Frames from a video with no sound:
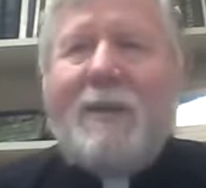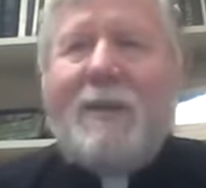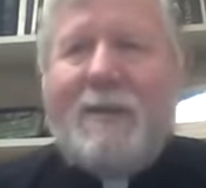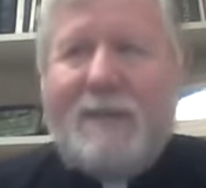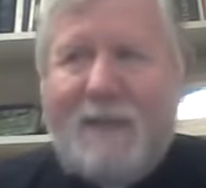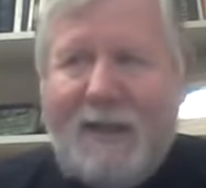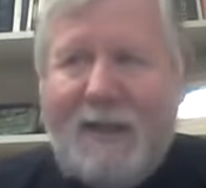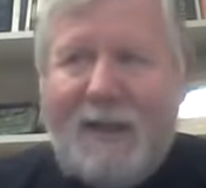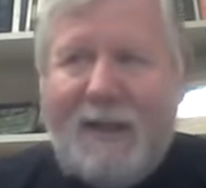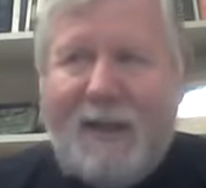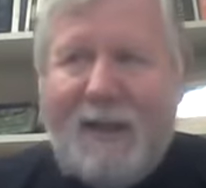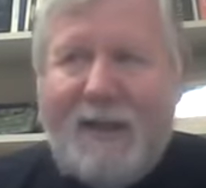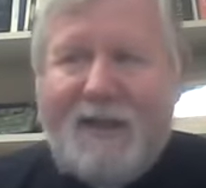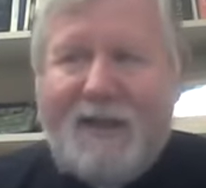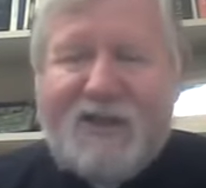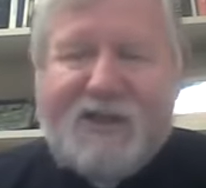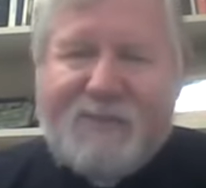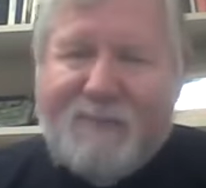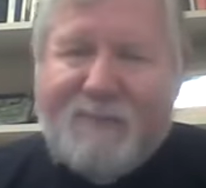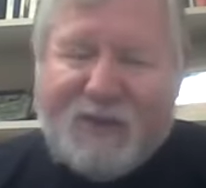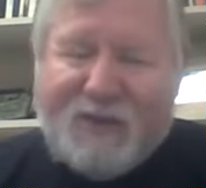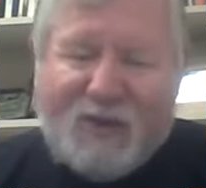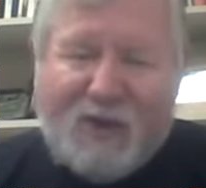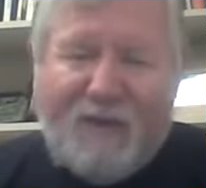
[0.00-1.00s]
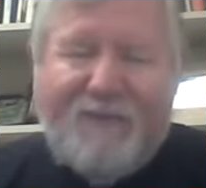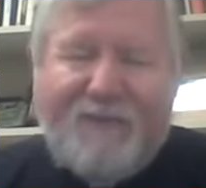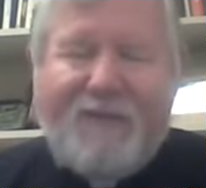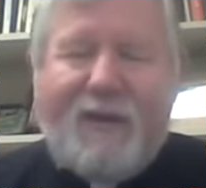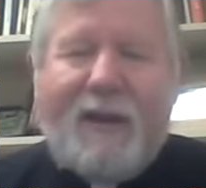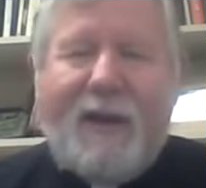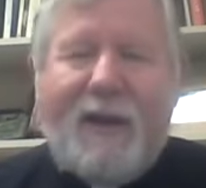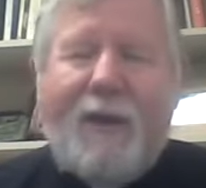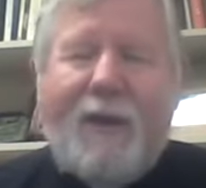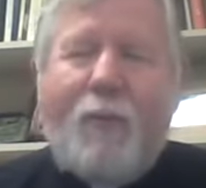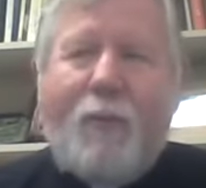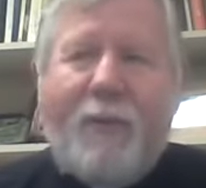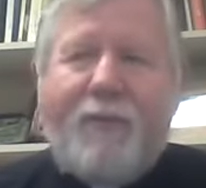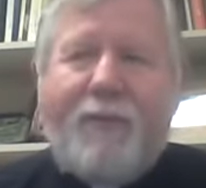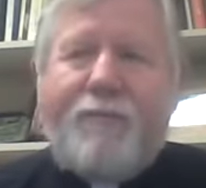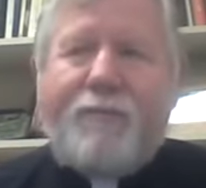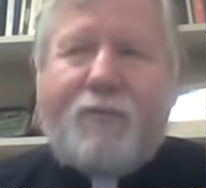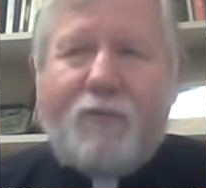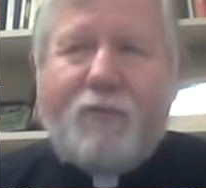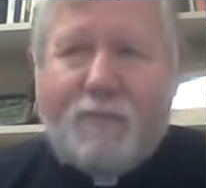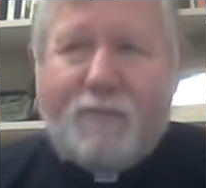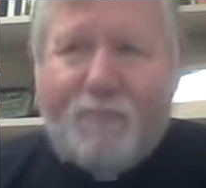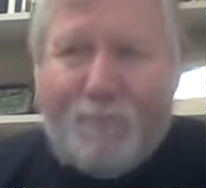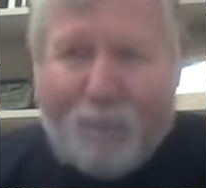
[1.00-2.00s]
dealing specifically with
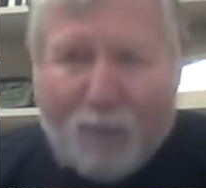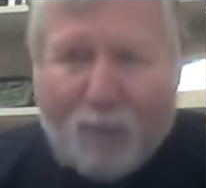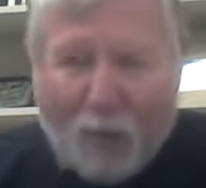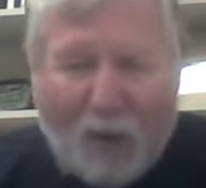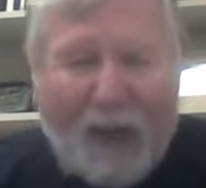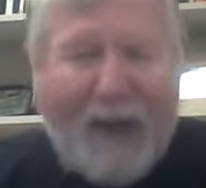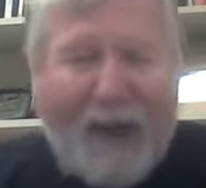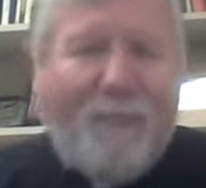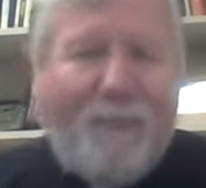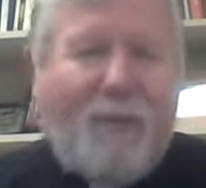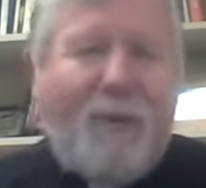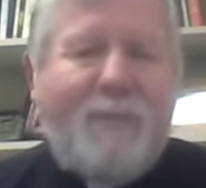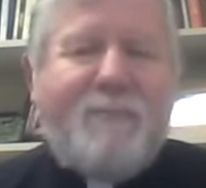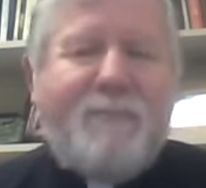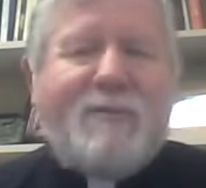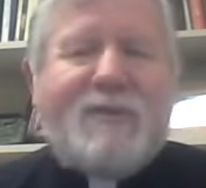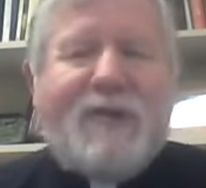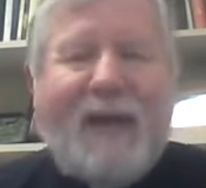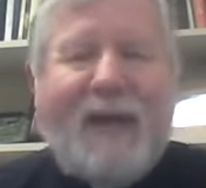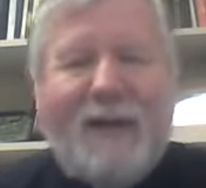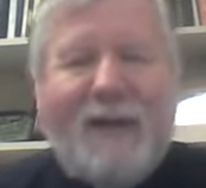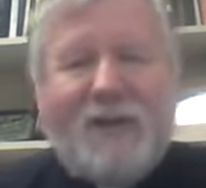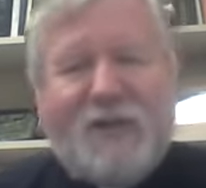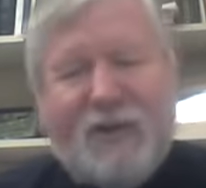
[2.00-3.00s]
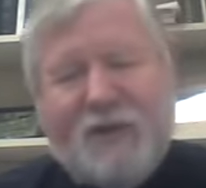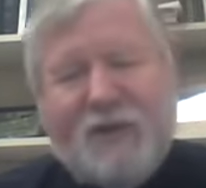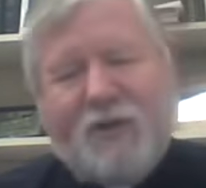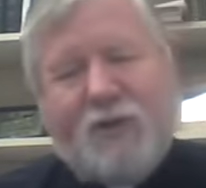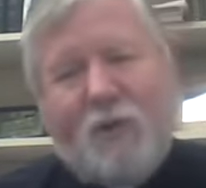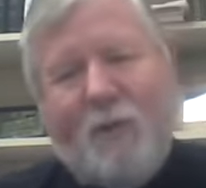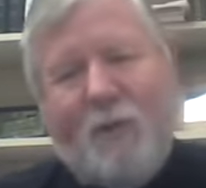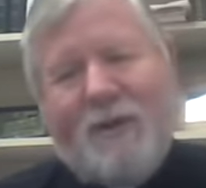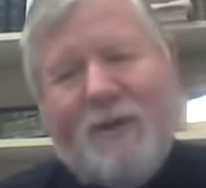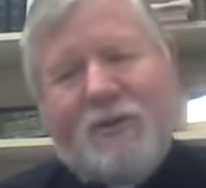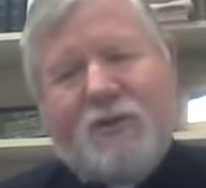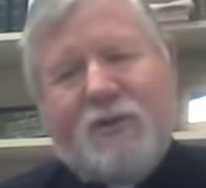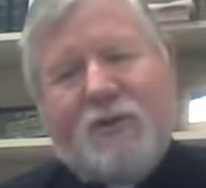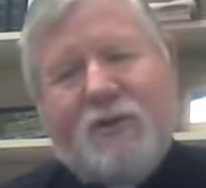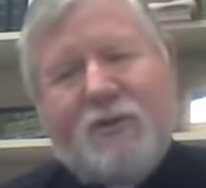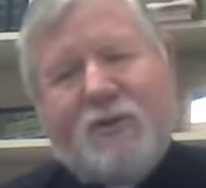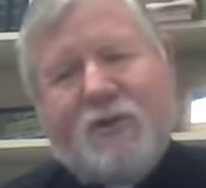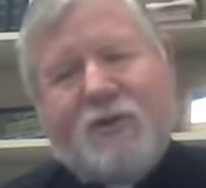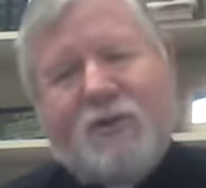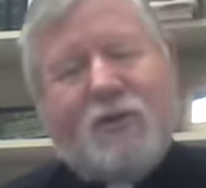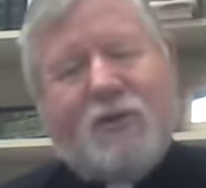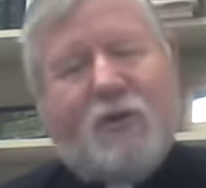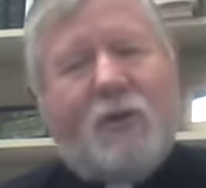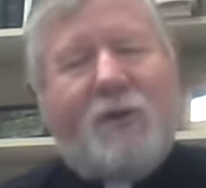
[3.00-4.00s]
problems and situations
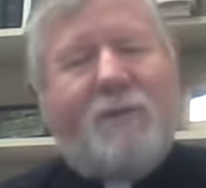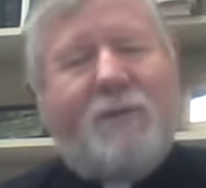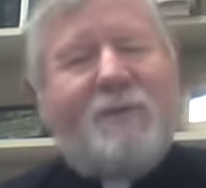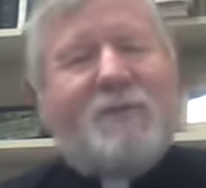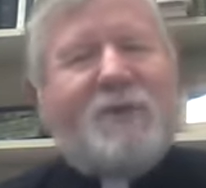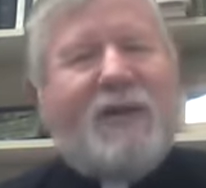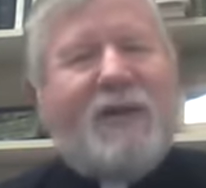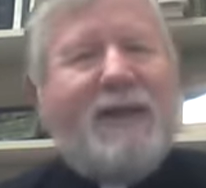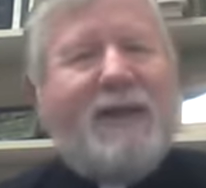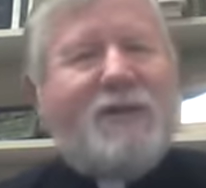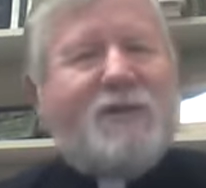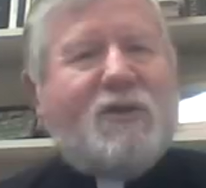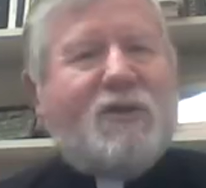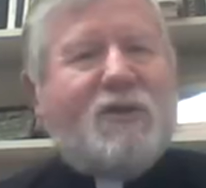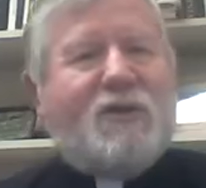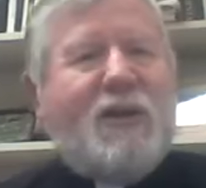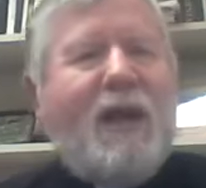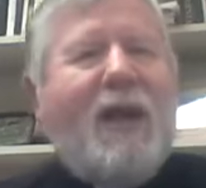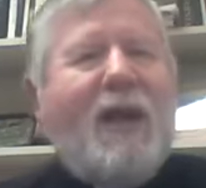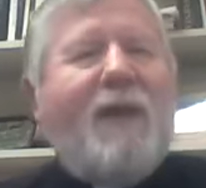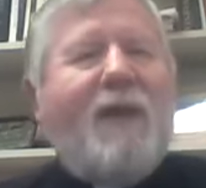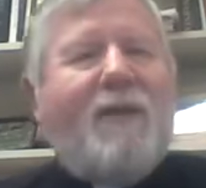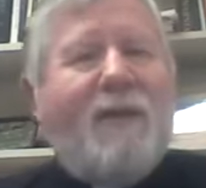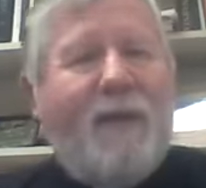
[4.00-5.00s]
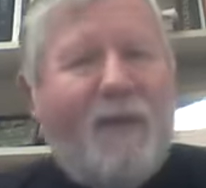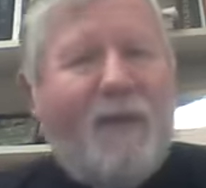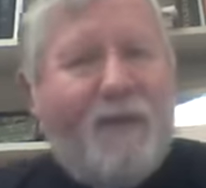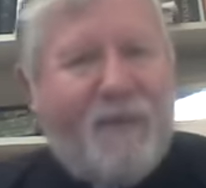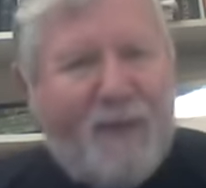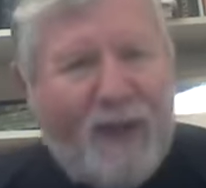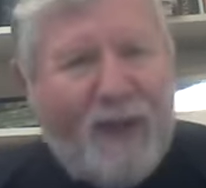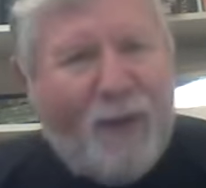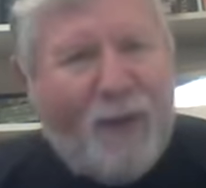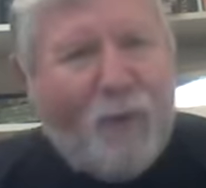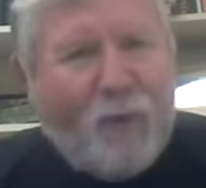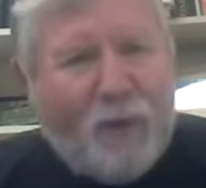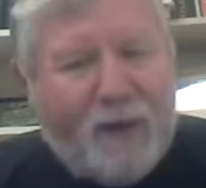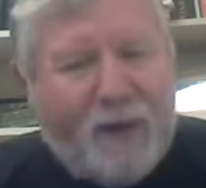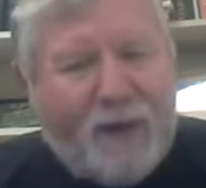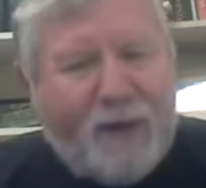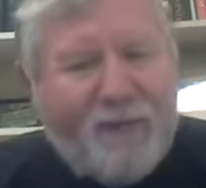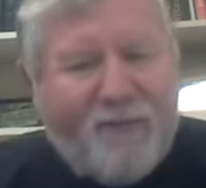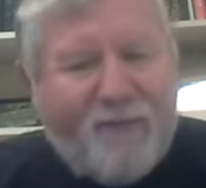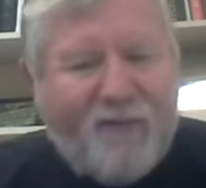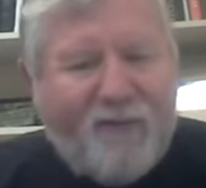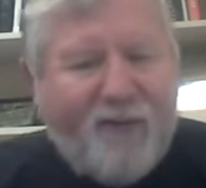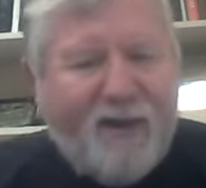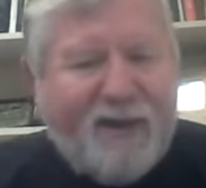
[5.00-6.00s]
and circumstances that they were
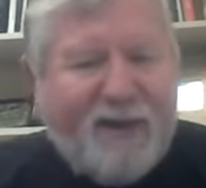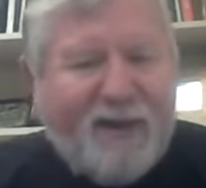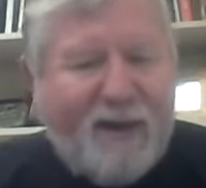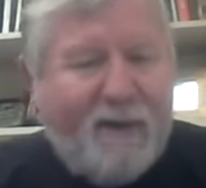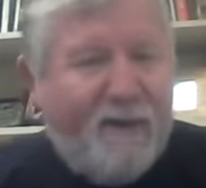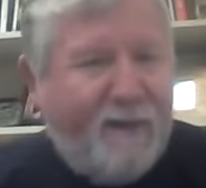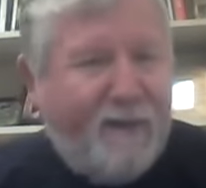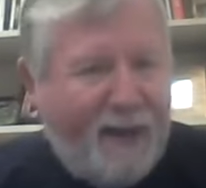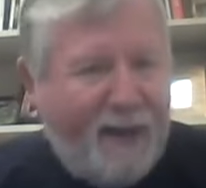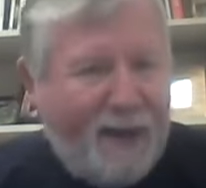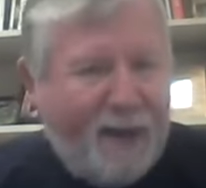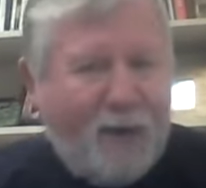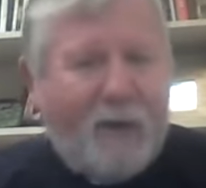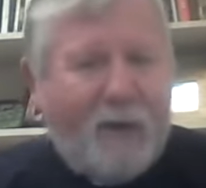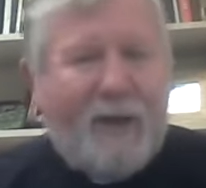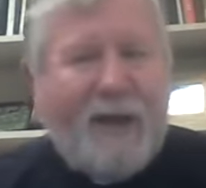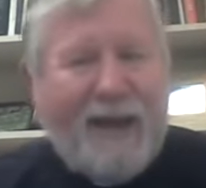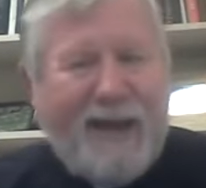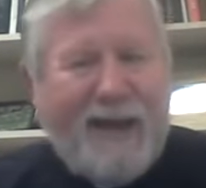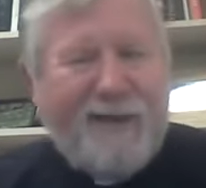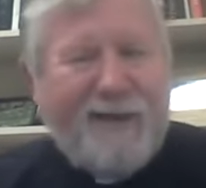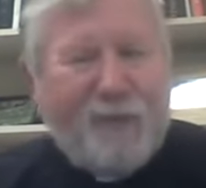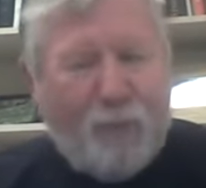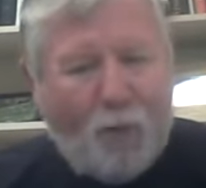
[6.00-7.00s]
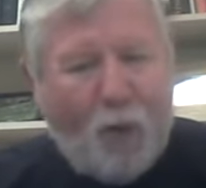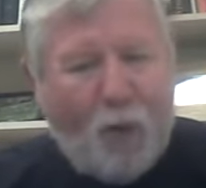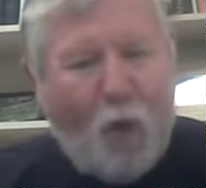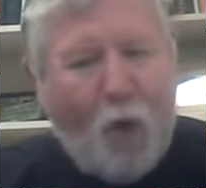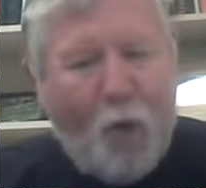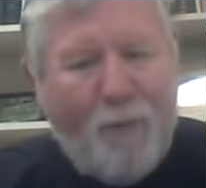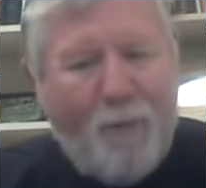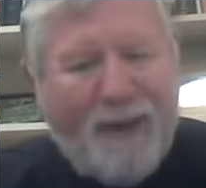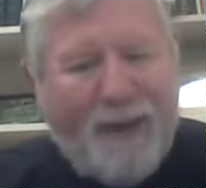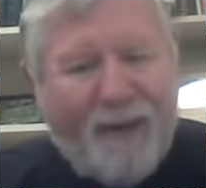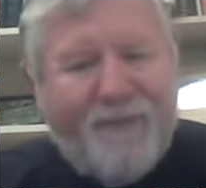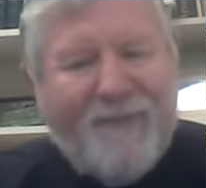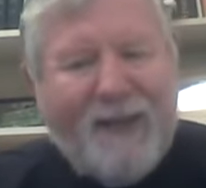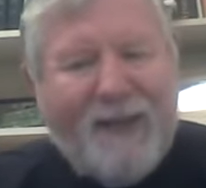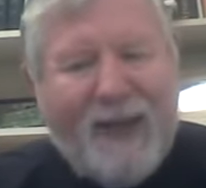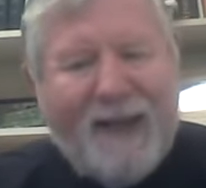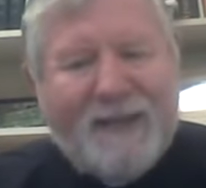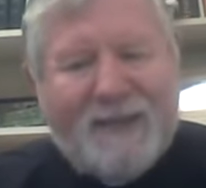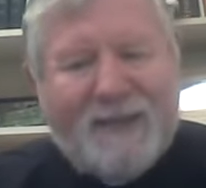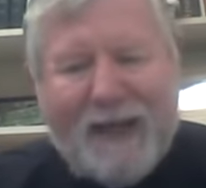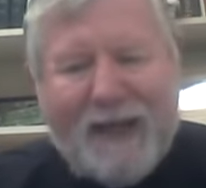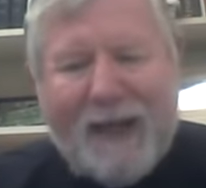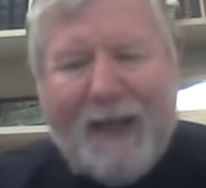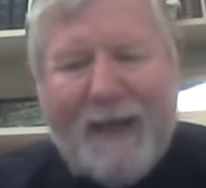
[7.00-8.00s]
confronting there in Rome at
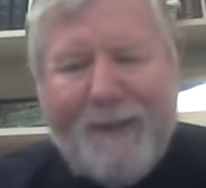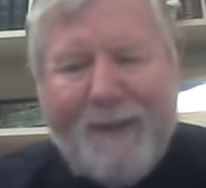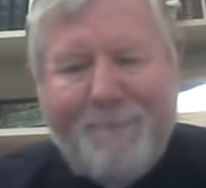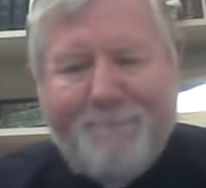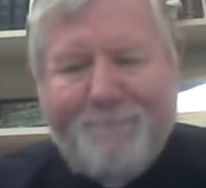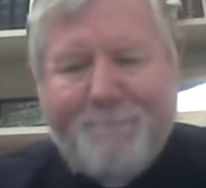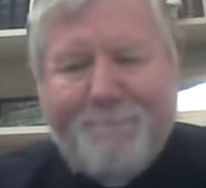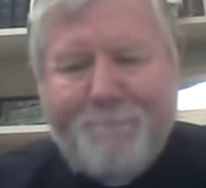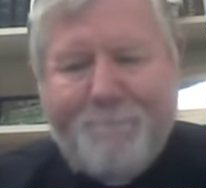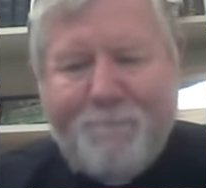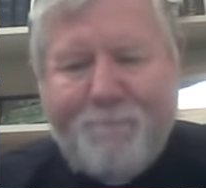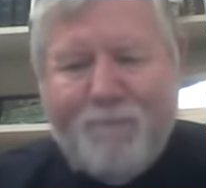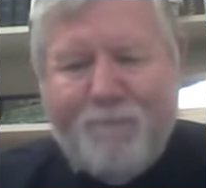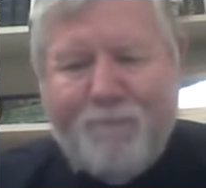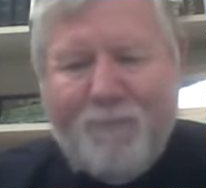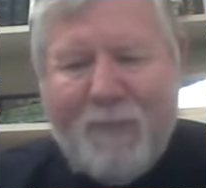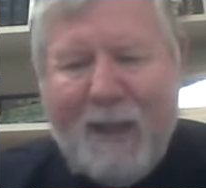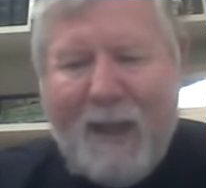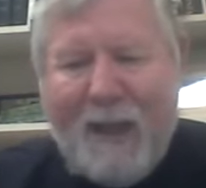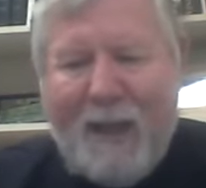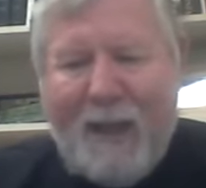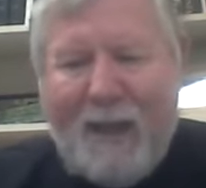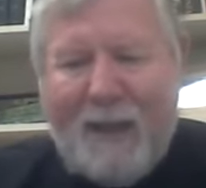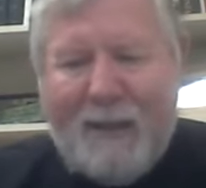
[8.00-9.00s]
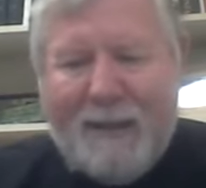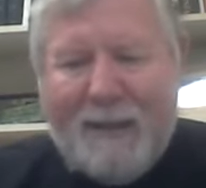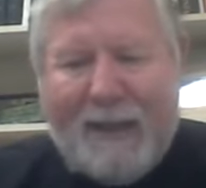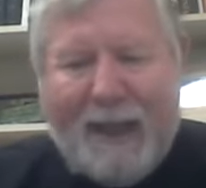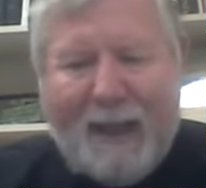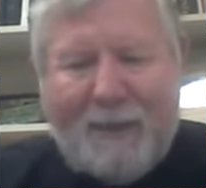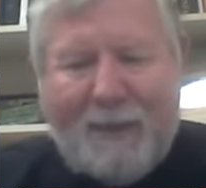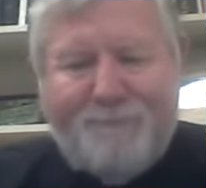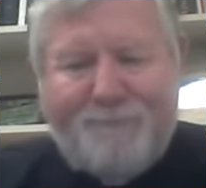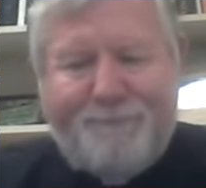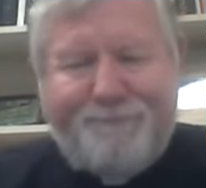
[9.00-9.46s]
that time. Now,